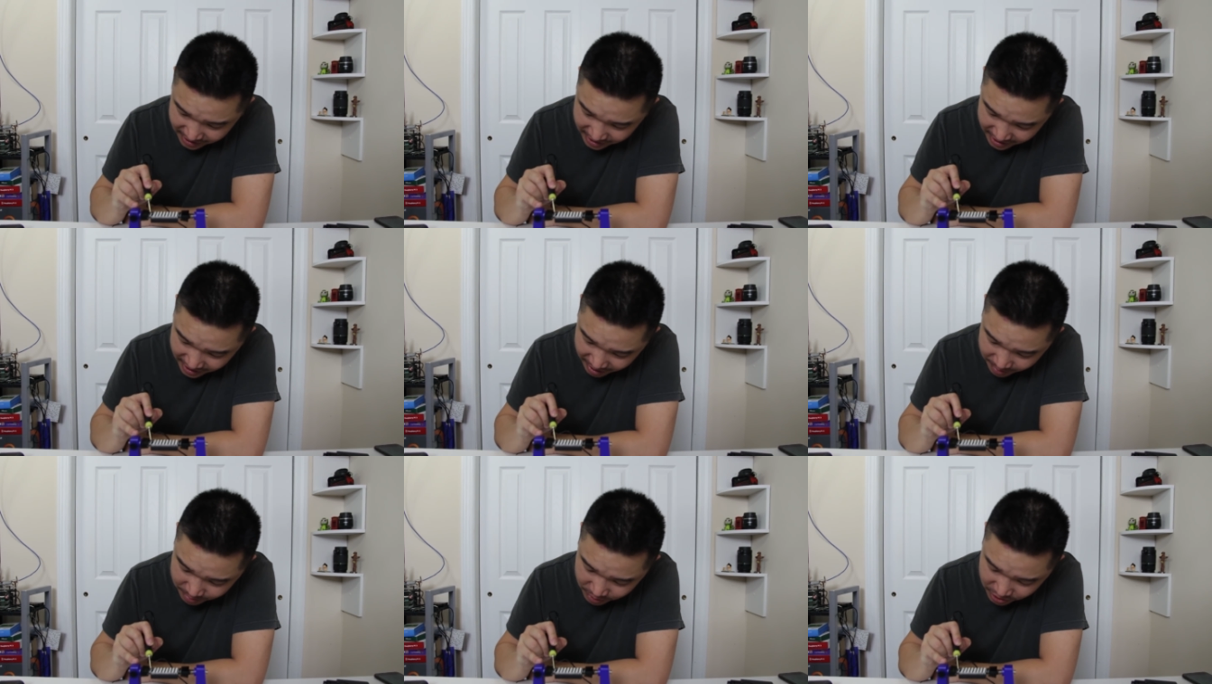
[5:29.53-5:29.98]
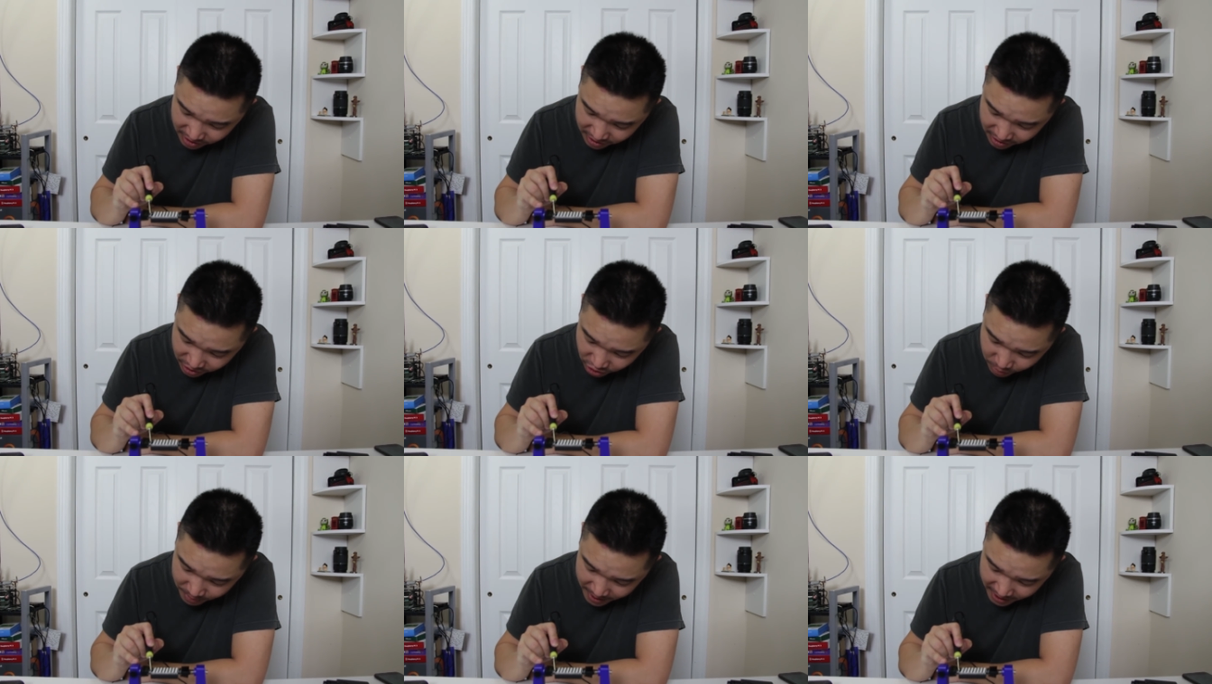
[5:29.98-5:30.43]
Like, I'm just
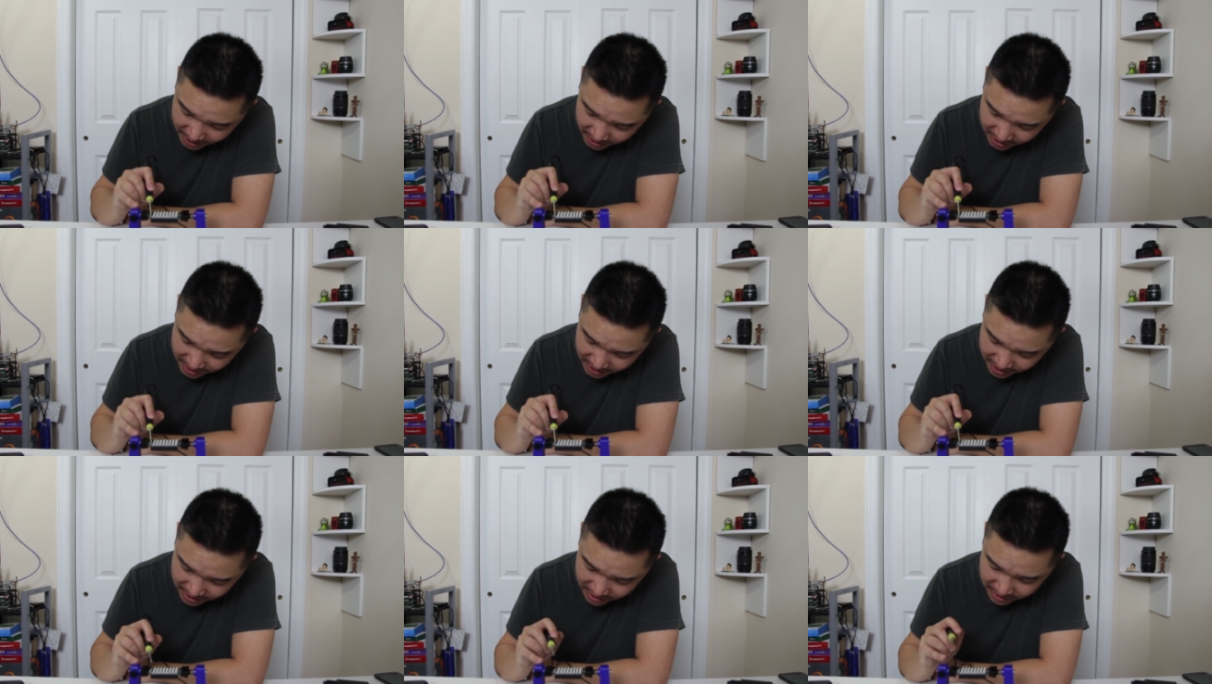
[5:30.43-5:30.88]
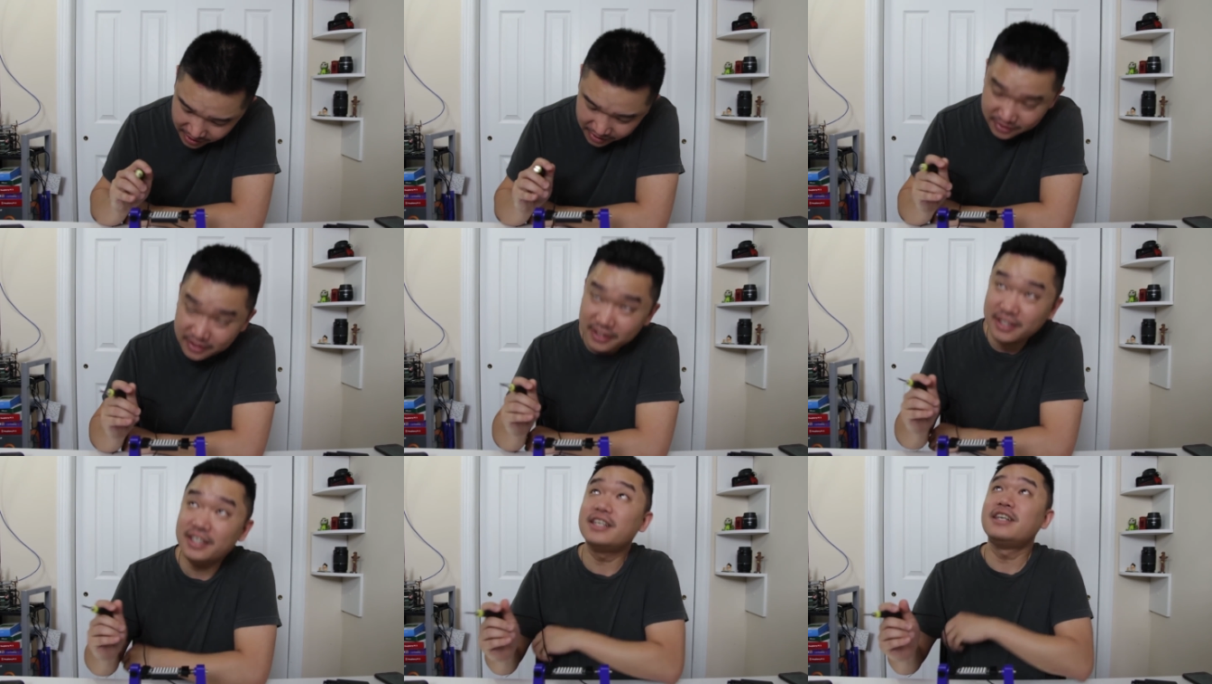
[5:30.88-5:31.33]
gonna go back in.
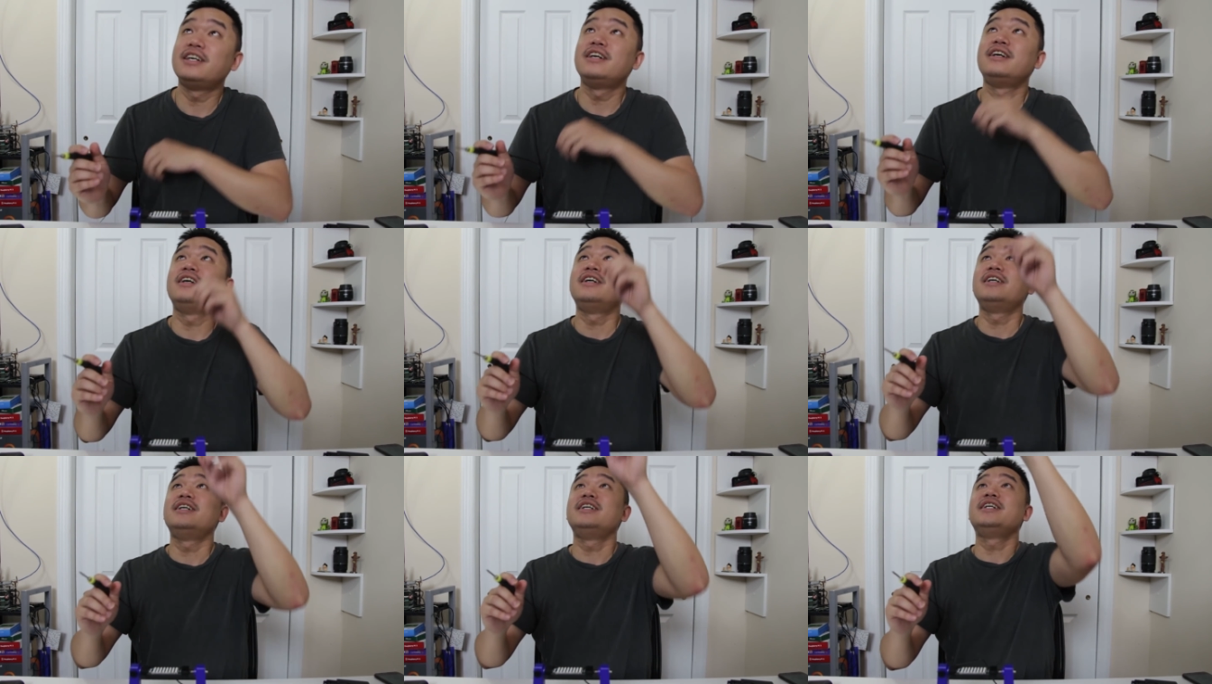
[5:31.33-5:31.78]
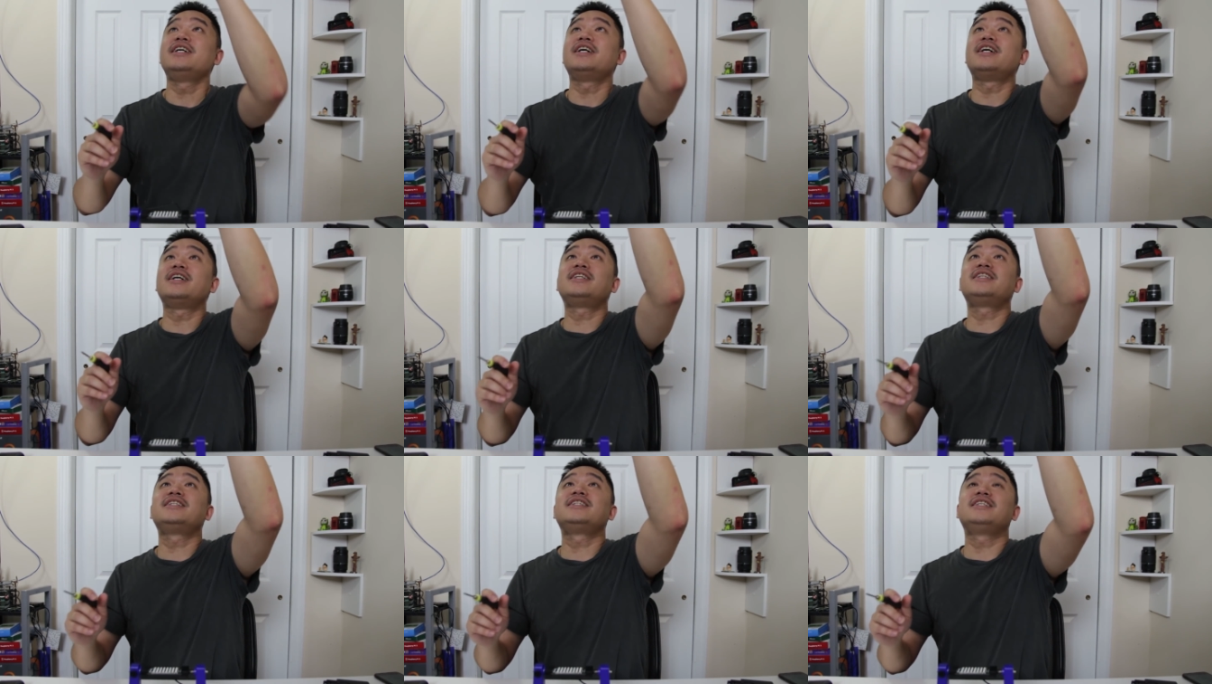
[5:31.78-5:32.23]

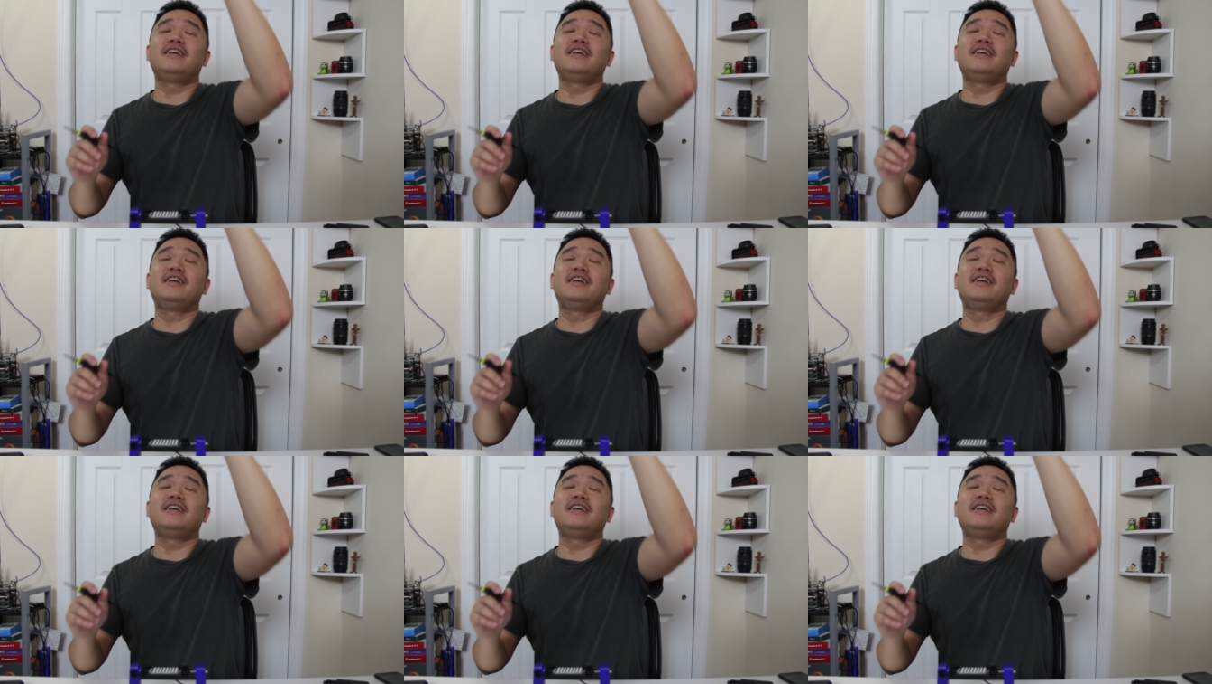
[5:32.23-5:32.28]
Yeah,